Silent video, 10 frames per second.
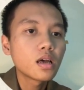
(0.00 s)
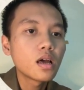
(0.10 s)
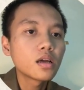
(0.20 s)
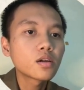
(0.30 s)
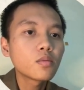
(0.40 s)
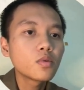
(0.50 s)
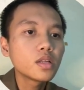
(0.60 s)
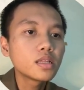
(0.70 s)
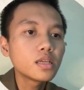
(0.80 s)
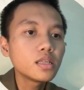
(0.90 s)

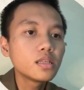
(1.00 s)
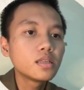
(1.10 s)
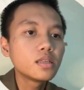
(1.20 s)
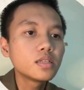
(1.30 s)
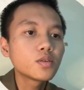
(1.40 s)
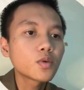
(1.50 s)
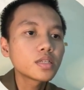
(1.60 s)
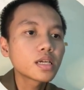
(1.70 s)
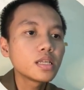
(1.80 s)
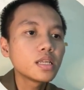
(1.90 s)
Accommodating this
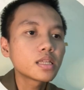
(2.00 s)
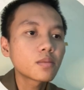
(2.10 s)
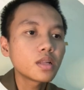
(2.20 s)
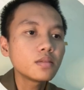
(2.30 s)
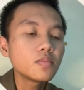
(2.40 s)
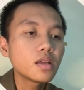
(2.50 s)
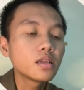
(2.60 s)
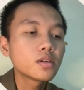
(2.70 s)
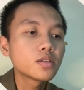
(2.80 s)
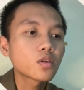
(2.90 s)
request can delay timeline,
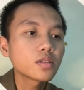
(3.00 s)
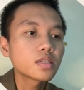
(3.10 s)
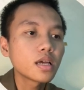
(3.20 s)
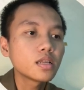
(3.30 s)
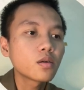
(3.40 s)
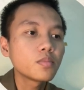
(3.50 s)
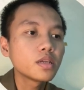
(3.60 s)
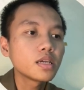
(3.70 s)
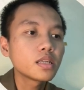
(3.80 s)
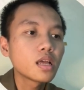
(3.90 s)
increase costs, and
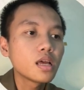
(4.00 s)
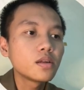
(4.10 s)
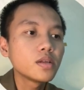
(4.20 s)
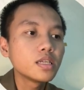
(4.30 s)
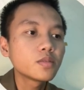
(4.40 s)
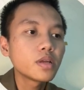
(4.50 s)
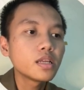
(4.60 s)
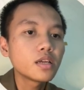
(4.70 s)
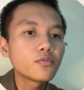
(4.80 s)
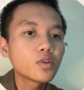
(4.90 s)
complicate release
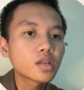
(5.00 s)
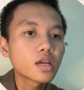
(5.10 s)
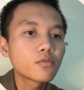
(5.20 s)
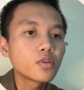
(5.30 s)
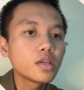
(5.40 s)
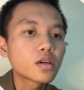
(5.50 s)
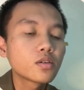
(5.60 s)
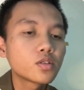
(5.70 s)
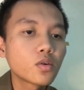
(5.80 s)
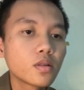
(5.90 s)
planning if not carefully
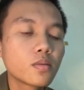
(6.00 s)
controlled.